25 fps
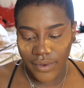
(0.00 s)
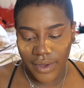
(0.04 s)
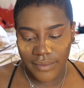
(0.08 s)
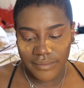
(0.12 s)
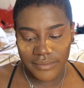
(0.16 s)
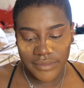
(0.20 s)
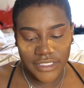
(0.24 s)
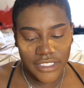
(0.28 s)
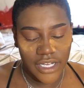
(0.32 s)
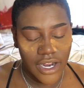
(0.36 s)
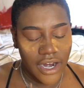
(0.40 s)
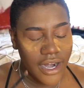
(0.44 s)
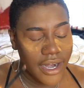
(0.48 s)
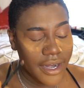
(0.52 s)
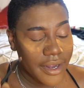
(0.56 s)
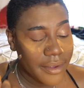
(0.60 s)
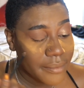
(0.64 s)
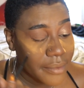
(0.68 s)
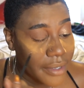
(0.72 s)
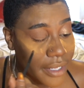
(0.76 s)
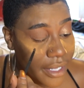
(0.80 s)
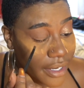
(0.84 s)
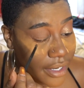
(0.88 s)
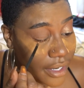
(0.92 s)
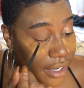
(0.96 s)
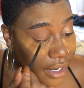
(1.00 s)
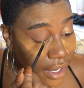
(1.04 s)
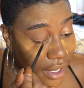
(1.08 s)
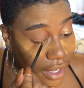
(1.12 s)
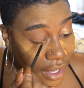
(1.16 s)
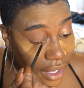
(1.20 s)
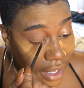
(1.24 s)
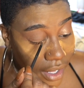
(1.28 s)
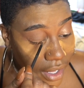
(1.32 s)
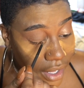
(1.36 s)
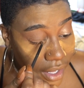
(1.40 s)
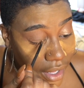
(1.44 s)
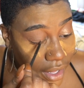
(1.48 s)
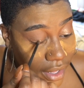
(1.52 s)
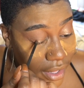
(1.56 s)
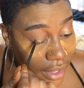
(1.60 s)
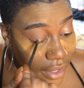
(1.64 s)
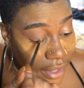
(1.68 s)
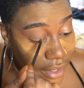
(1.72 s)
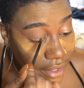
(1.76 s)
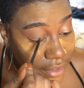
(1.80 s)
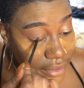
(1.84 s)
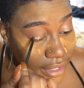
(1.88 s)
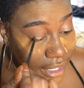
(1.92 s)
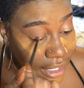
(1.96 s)
I'm sorry, but
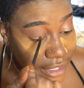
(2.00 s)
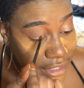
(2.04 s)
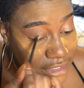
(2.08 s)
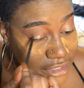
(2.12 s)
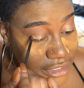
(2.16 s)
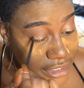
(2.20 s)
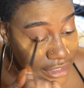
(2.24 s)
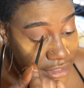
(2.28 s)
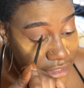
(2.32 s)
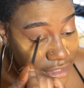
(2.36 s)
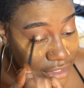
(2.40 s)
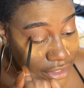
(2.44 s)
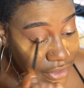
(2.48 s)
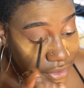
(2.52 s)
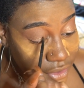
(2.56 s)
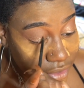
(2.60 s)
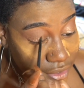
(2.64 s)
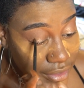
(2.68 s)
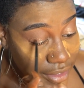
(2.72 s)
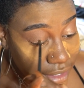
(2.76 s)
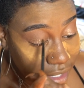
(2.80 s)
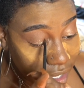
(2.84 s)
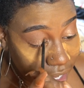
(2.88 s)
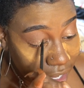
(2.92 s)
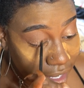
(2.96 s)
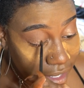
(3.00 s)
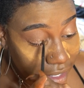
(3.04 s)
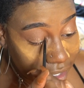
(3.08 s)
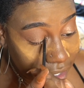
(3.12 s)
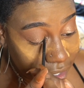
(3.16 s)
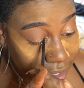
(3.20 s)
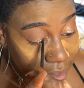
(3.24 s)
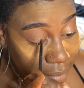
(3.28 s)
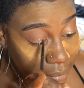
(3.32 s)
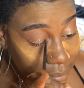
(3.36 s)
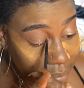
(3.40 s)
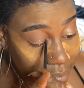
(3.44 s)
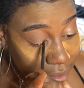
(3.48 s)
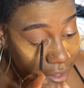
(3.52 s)
that's just the girl that I am.